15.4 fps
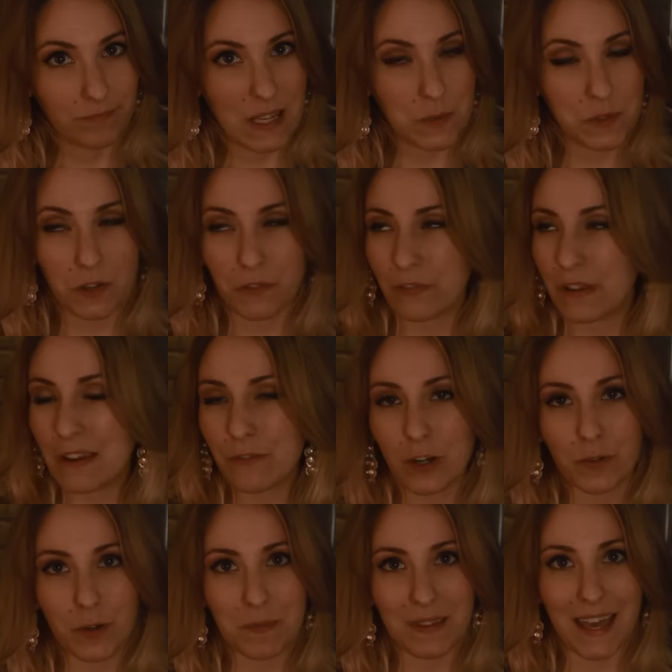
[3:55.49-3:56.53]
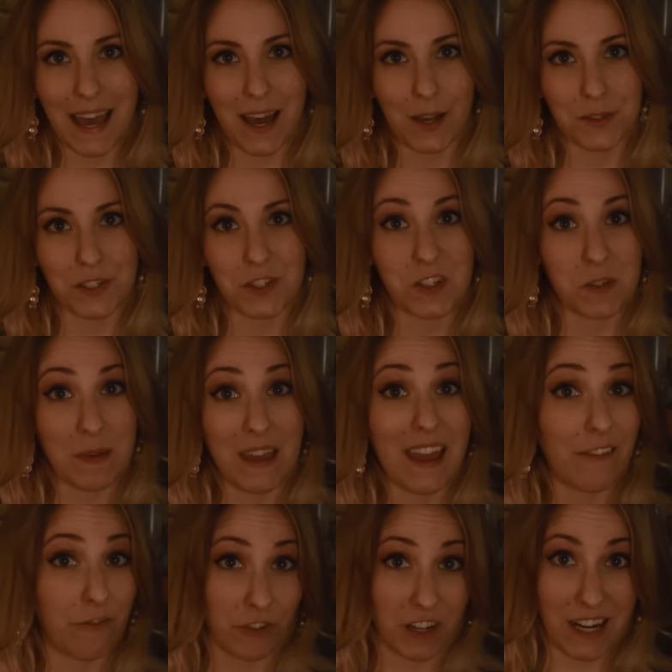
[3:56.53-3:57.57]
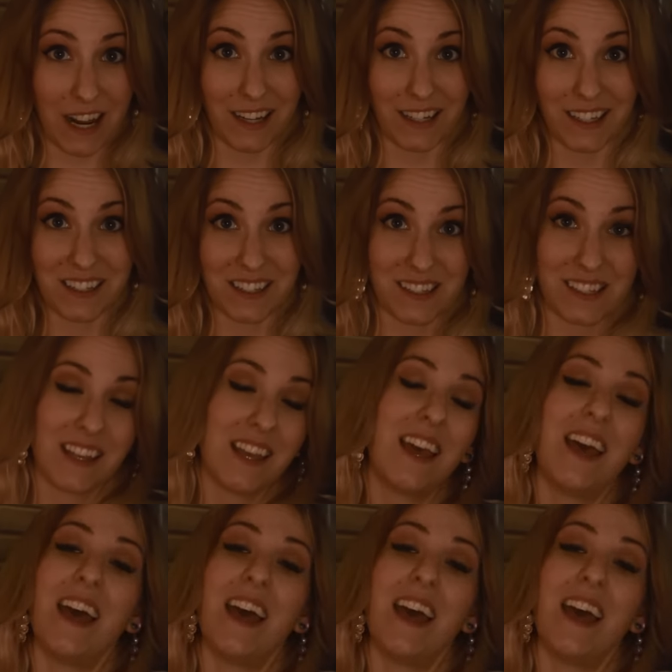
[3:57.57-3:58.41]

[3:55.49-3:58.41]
It was her favorite room in the house and she spent every night in it.